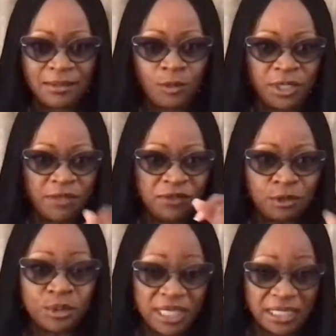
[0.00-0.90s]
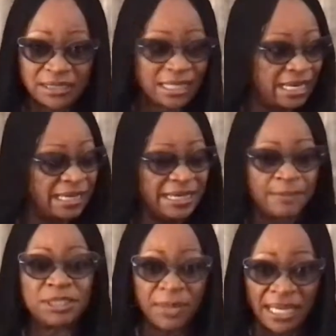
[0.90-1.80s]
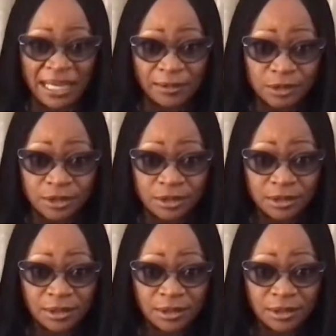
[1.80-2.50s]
one of the two kids that I kept in my house,